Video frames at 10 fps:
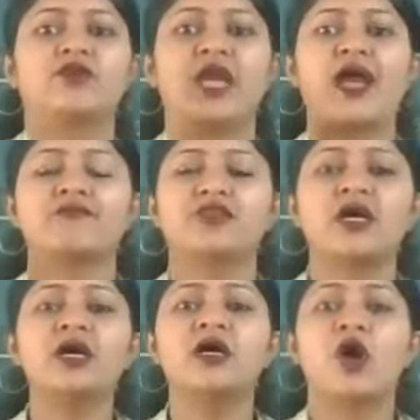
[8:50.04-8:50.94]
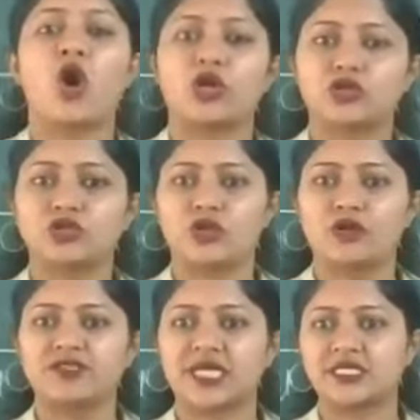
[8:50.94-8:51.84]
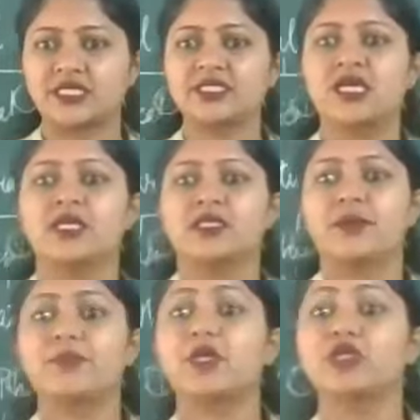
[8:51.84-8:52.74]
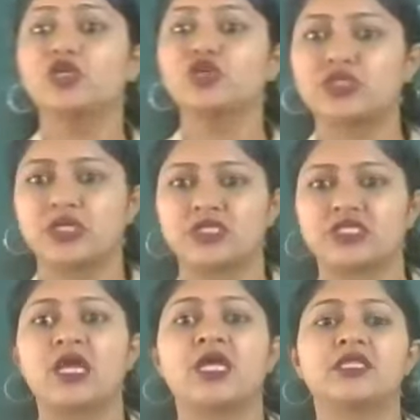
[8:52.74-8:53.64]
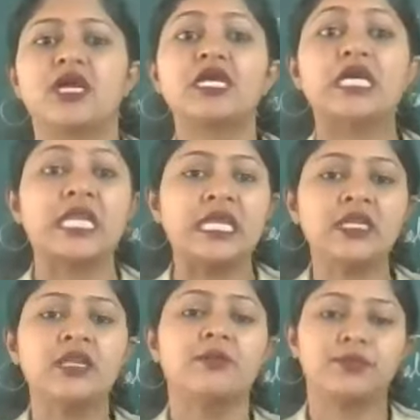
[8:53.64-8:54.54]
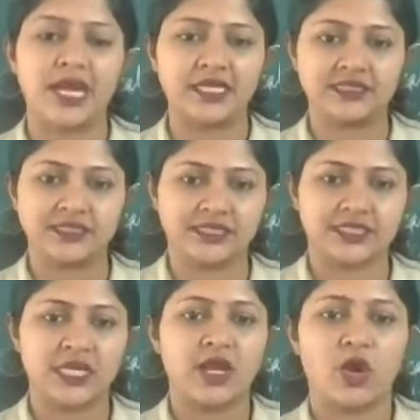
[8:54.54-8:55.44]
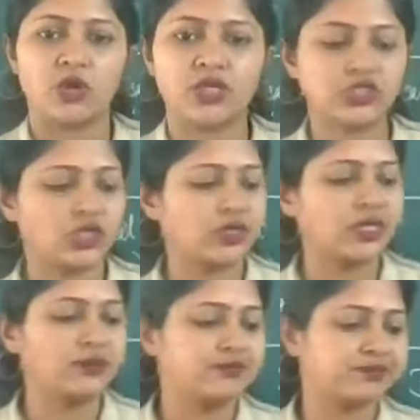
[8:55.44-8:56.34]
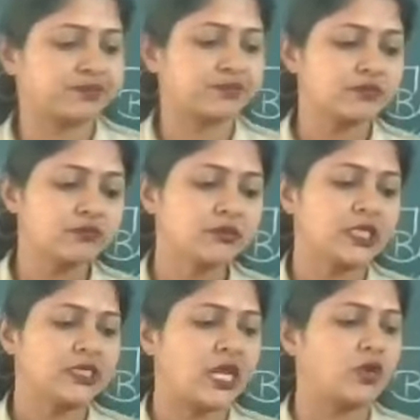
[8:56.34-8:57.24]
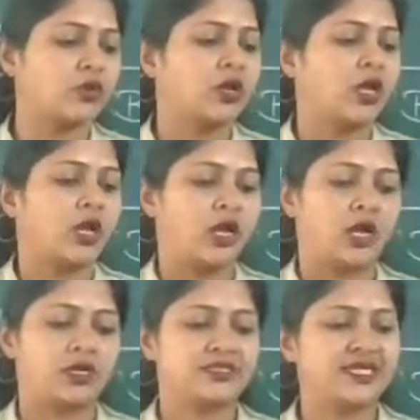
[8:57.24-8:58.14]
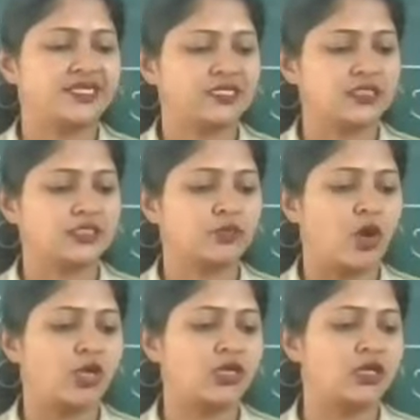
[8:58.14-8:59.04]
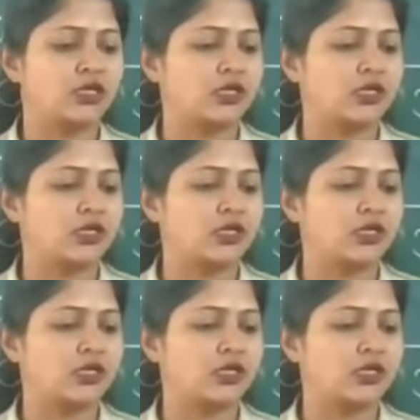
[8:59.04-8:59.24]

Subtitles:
we have the autotrophs, that is the producers, the green plants. Okay, children. Now there is a small